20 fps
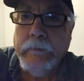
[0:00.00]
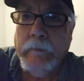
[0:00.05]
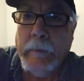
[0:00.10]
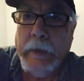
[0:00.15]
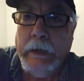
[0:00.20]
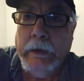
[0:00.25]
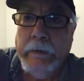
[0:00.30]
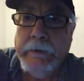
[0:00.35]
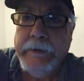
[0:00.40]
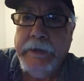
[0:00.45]

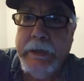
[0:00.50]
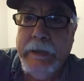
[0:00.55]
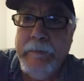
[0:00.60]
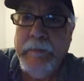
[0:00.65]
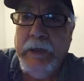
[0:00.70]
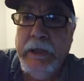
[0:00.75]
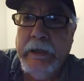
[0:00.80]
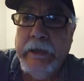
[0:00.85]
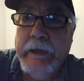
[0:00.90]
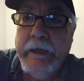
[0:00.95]
You'll see
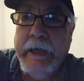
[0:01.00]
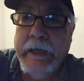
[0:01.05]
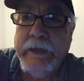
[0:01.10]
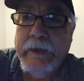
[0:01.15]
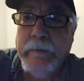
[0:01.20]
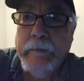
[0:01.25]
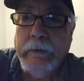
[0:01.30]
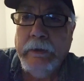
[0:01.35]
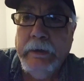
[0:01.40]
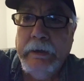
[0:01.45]
me in the
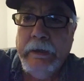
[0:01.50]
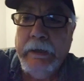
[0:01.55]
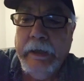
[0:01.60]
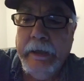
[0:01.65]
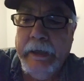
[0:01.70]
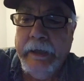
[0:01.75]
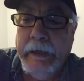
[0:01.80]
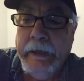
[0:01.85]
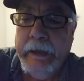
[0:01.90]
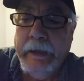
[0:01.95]
next one,
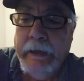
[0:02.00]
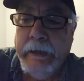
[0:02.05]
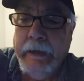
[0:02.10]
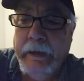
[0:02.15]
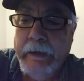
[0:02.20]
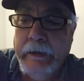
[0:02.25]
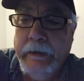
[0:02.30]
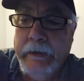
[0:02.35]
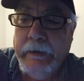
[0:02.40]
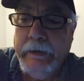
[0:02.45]

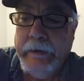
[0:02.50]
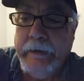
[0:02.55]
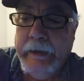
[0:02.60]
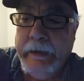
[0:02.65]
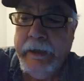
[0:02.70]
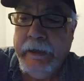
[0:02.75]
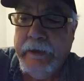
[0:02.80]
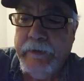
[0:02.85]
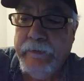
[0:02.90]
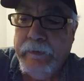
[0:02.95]
and
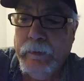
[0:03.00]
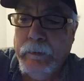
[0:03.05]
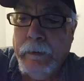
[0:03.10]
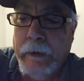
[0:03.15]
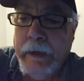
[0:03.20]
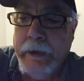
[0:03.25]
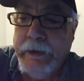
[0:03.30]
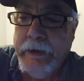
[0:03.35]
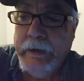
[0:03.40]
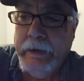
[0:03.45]
thanks for
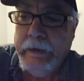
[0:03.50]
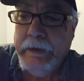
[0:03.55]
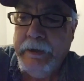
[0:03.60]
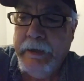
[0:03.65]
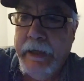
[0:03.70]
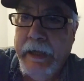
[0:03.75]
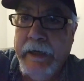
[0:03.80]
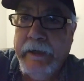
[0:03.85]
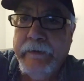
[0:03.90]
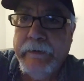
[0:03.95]
watching.
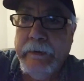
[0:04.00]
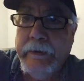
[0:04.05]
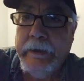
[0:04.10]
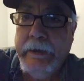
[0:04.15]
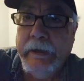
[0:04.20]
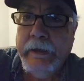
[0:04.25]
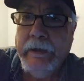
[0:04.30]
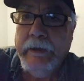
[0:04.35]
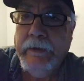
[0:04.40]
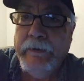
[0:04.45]
Thanks for
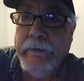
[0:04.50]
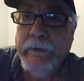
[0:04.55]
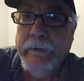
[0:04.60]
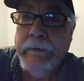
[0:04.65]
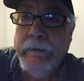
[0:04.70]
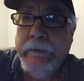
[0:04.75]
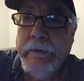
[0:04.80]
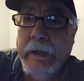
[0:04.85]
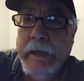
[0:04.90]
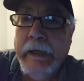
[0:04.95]
sticking
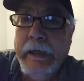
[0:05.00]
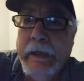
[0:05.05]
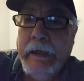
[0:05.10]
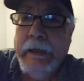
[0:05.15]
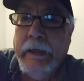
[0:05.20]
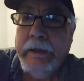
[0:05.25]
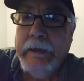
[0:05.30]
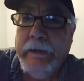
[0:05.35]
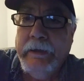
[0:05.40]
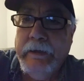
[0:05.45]
through,
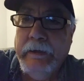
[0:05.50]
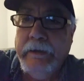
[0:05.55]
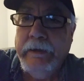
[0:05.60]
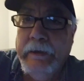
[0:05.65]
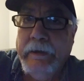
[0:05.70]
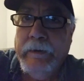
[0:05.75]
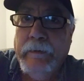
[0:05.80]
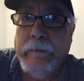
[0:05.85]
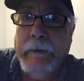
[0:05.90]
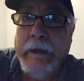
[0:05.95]

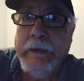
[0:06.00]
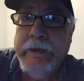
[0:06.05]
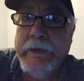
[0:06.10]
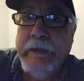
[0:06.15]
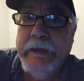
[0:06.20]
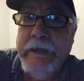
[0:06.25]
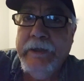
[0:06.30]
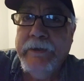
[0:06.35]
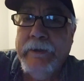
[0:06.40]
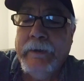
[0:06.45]
watching
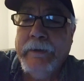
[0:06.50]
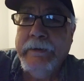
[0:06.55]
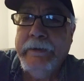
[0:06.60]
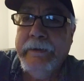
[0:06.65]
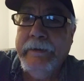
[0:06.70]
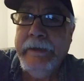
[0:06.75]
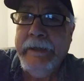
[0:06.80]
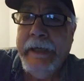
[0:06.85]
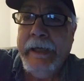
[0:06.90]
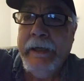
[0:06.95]
these all to
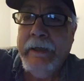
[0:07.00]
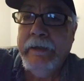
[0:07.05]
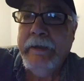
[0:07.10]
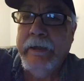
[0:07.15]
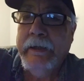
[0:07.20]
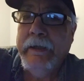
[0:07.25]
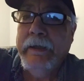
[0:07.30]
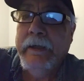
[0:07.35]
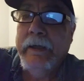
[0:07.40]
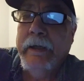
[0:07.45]
the end,
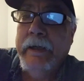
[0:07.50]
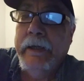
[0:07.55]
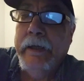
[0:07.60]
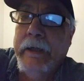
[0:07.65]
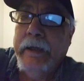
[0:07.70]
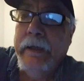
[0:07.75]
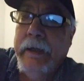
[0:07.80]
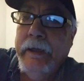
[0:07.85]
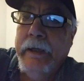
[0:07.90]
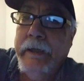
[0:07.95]

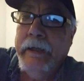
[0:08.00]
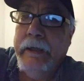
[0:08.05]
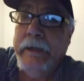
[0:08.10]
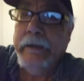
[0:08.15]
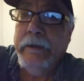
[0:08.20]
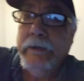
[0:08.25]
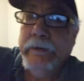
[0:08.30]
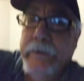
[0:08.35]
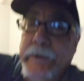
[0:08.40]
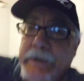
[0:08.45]

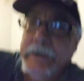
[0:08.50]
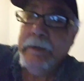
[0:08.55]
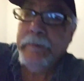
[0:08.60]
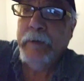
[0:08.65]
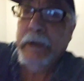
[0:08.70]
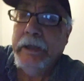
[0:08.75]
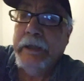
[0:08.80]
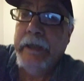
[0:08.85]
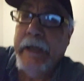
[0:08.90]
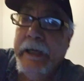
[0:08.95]
and you'll see
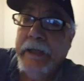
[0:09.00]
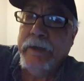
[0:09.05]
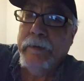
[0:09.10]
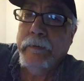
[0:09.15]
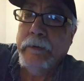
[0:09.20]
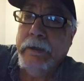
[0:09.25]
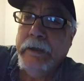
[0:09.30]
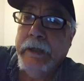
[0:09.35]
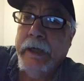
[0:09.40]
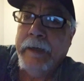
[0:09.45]
me in the next
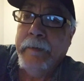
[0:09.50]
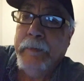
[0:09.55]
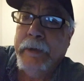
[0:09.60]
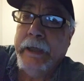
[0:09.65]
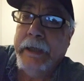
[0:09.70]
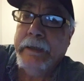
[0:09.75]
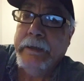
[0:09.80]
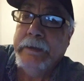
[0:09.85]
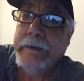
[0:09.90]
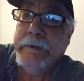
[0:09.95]
one. God
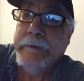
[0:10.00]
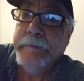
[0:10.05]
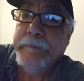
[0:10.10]
bless.